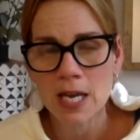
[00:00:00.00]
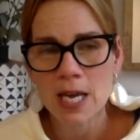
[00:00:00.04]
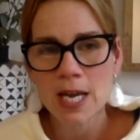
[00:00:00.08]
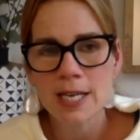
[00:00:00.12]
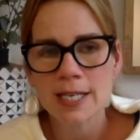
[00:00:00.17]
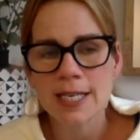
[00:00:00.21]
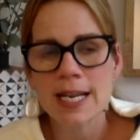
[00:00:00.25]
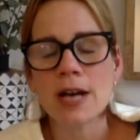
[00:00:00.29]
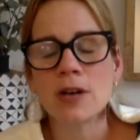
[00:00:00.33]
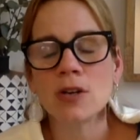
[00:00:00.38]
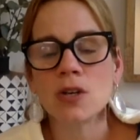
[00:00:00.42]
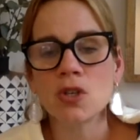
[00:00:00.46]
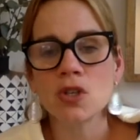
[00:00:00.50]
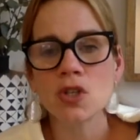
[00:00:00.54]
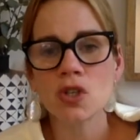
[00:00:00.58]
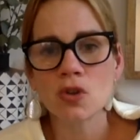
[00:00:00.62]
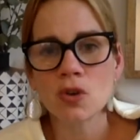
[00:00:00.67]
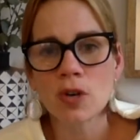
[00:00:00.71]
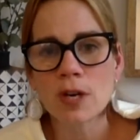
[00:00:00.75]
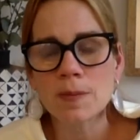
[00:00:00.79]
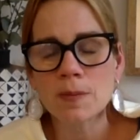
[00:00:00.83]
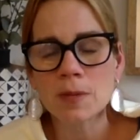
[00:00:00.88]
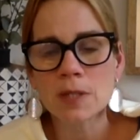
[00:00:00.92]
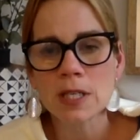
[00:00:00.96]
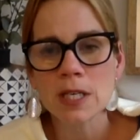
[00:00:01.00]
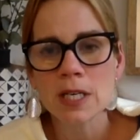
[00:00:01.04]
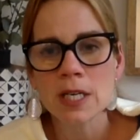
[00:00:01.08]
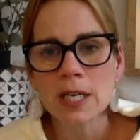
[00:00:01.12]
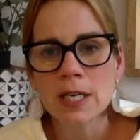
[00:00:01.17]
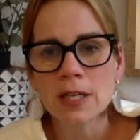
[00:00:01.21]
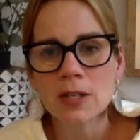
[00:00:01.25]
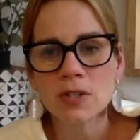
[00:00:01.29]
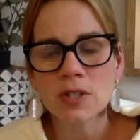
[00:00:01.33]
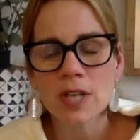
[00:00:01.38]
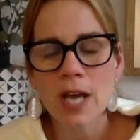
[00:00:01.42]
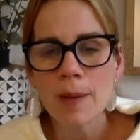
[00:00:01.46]
Now, your script,
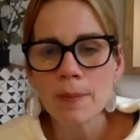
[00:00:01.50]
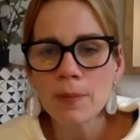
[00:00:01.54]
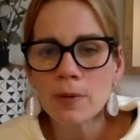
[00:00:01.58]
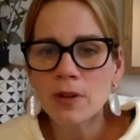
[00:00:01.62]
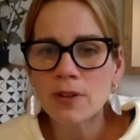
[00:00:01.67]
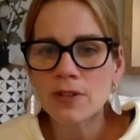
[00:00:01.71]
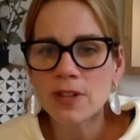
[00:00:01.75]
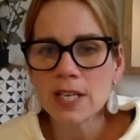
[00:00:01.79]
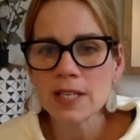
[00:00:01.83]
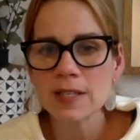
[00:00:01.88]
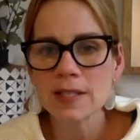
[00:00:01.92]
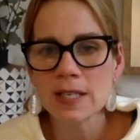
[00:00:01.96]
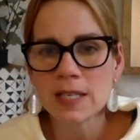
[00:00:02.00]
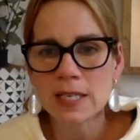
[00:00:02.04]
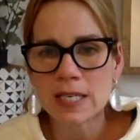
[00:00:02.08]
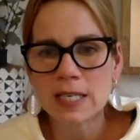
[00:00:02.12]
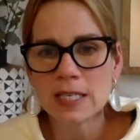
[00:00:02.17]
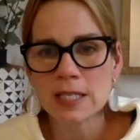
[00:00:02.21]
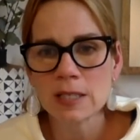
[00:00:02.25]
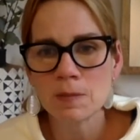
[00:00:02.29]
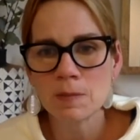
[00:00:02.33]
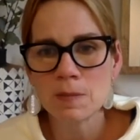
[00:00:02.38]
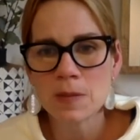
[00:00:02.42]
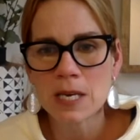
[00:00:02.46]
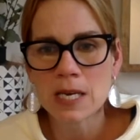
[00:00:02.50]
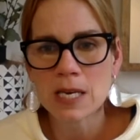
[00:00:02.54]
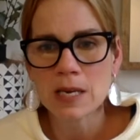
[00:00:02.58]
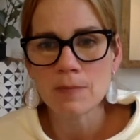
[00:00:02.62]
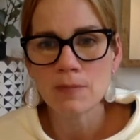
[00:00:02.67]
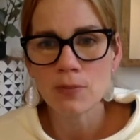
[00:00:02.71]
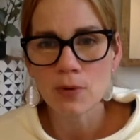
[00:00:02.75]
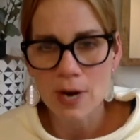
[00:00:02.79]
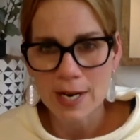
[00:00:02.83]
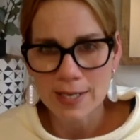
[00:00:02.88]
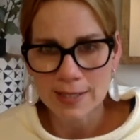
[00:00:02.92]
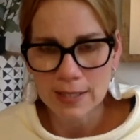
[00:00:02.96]
there's a couple of things that need to be
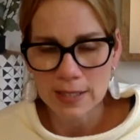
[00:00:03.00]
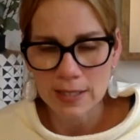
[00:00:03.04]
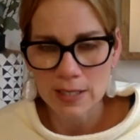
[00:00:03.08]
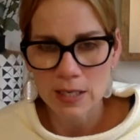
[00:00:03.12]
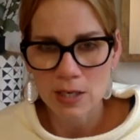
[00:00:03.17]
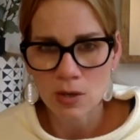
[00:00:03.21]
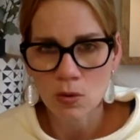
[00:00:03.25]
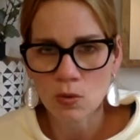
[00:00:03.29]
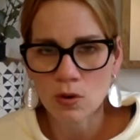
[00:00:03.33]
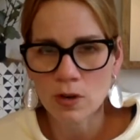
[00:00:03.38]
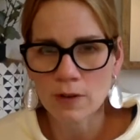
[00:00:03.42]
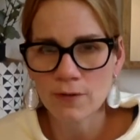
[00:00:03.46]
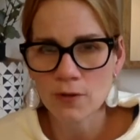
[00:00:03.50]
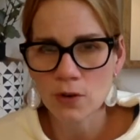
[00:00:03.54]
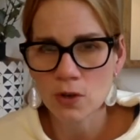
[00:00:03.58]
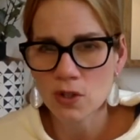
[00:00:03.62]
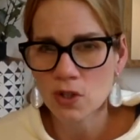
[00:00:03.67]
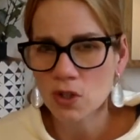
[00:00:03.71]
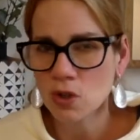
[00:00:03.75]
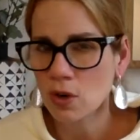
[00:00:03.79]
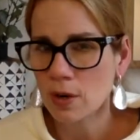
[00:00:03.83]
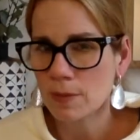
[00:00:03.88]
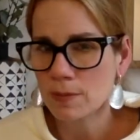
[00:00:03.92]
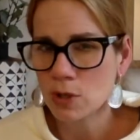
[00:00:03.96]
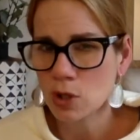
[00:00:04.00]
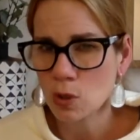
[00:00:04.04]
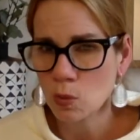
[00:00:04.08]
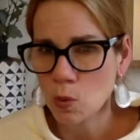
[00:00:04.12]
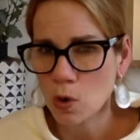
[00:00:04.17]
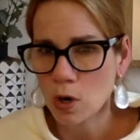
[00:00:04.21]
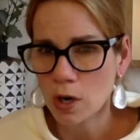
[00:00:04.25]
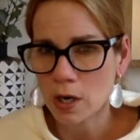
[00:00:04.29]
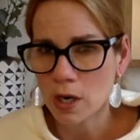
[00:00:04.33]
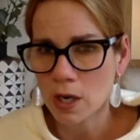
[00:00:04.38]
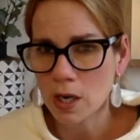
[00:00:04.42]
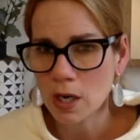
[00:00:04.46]
present in order for your script to
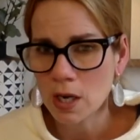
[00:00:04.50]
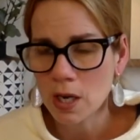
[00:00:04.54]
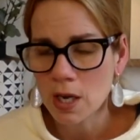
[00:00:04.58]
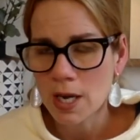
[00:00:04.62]
work.